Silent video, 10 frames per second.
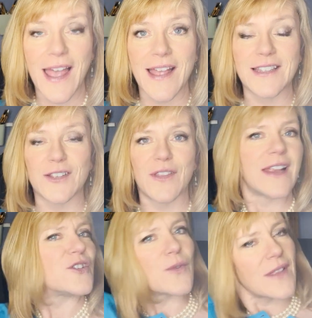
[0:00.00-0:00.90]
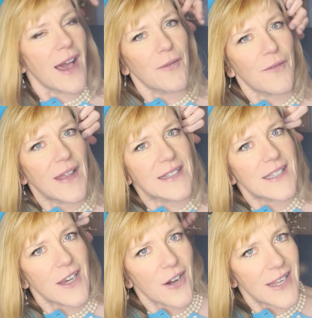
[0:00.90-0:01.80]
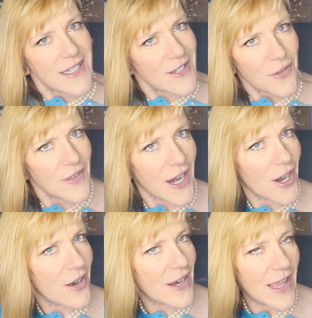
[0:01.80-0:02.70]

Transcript: And so they do a lot of events there. It's still there.